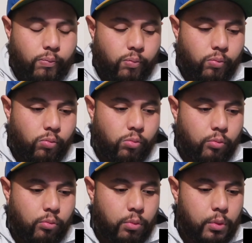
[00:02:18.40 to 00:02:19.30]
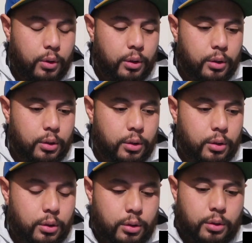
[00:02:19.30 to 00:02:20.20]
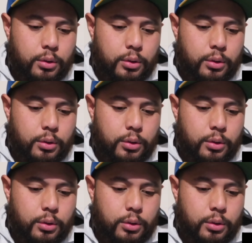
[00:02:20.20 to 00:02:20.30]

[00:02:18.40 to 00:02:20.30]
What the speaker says: Nobody speaks.